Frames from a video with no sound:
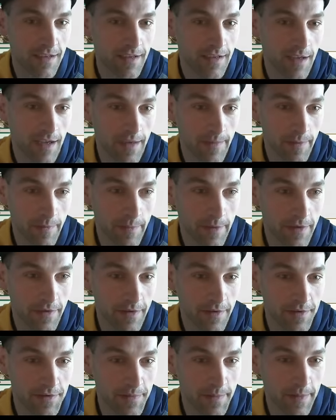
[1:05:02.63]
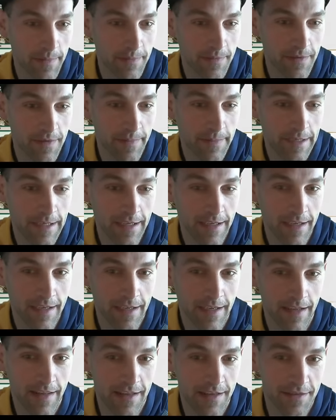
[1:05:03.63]
I mean, we crushed the people in the beginning
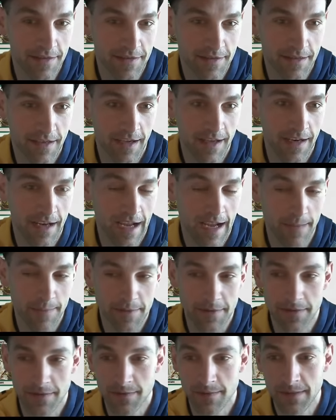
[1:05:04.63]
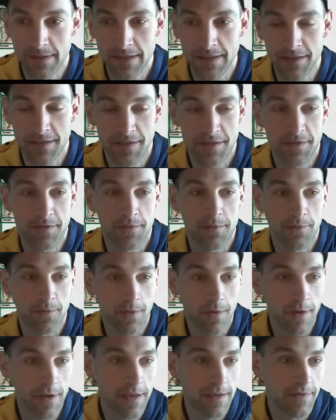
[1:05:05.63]
and then just got absolutely
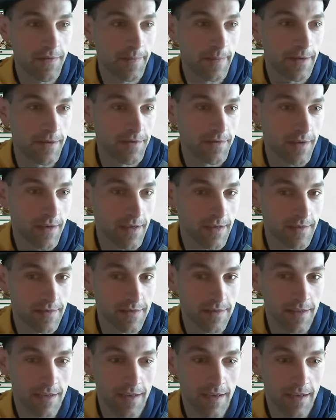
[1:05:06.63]
destroyed from our draws.